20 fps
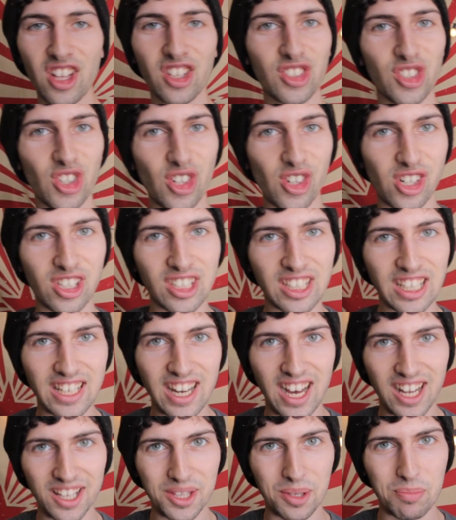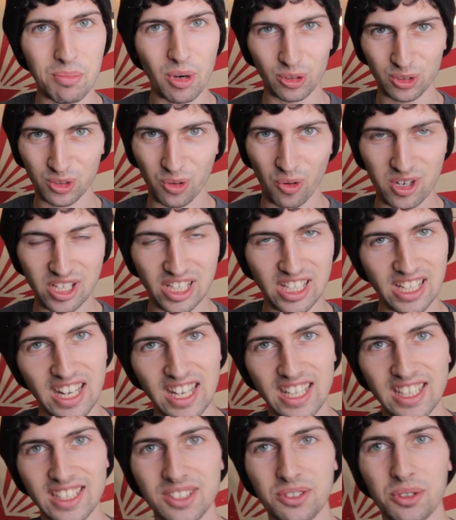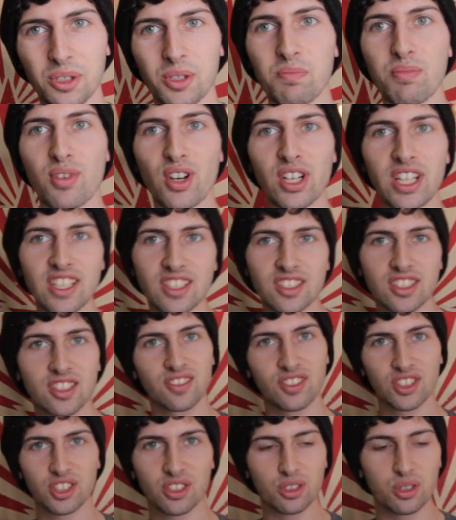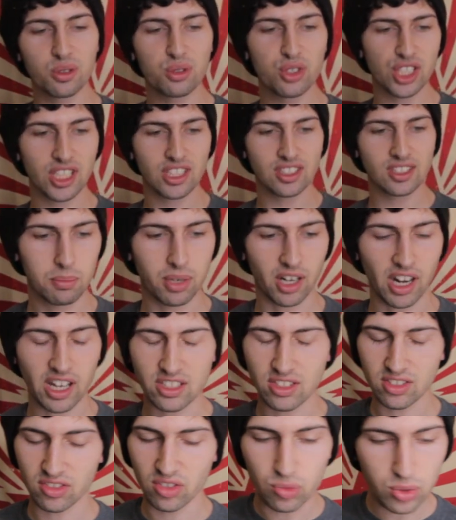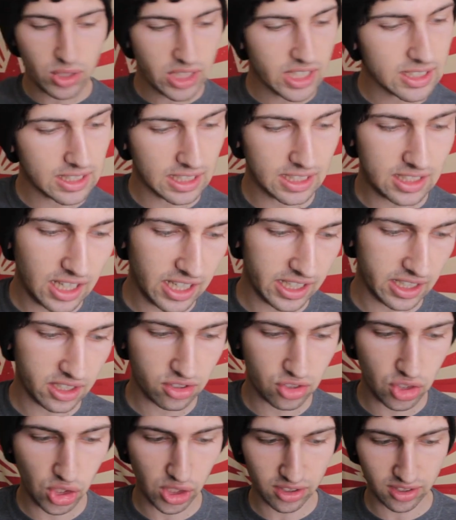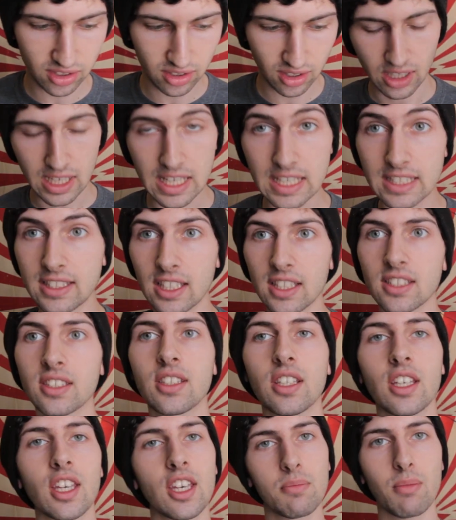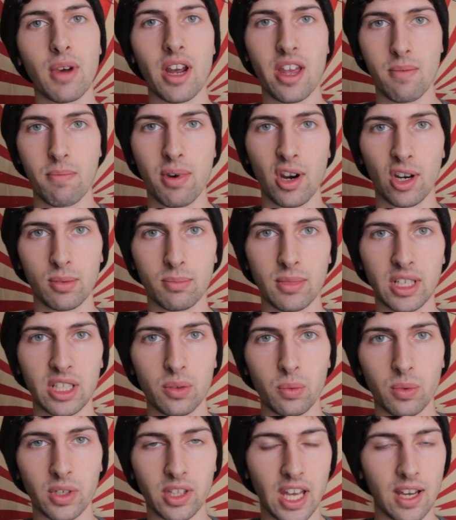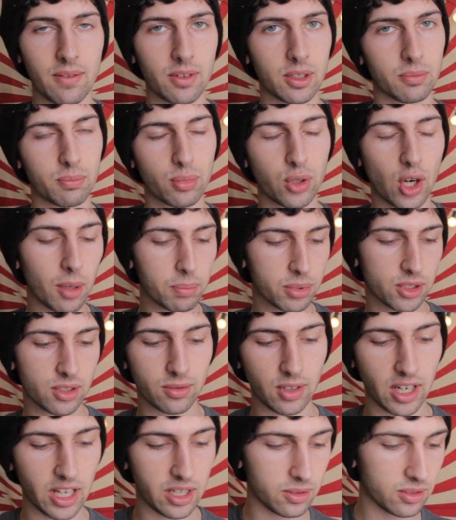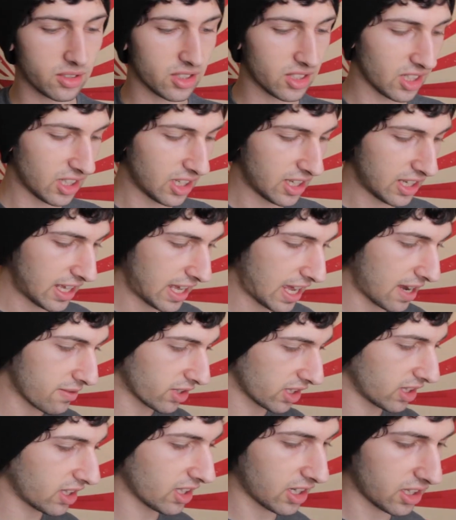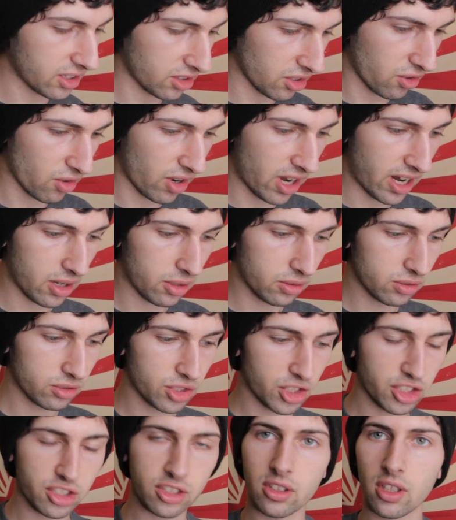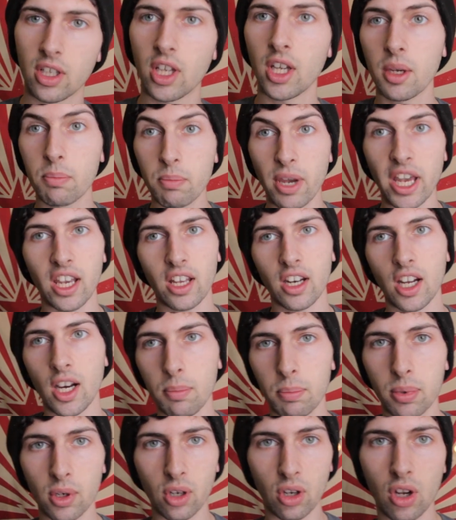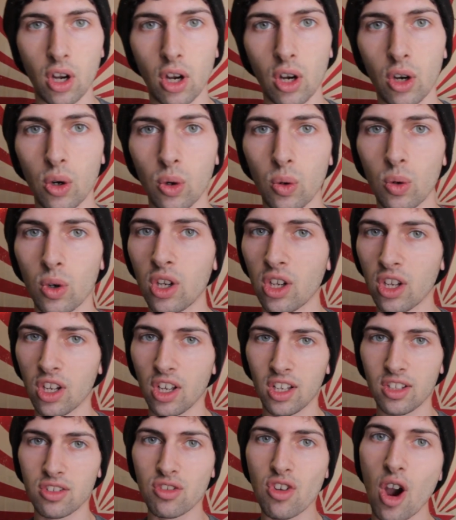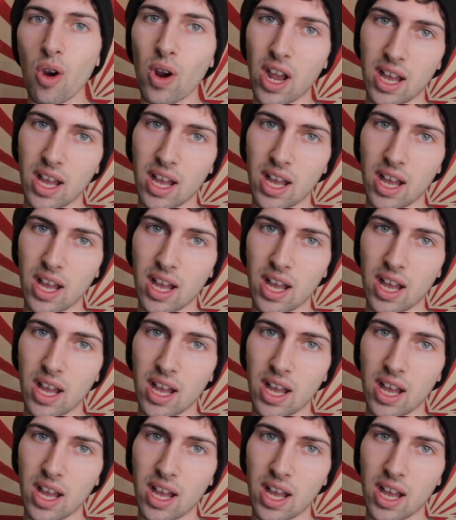Certainly not the most organized or prettiest of solutions, but I really like just existing in my apartment with having props around, everything on the ground, just pick it up, go, no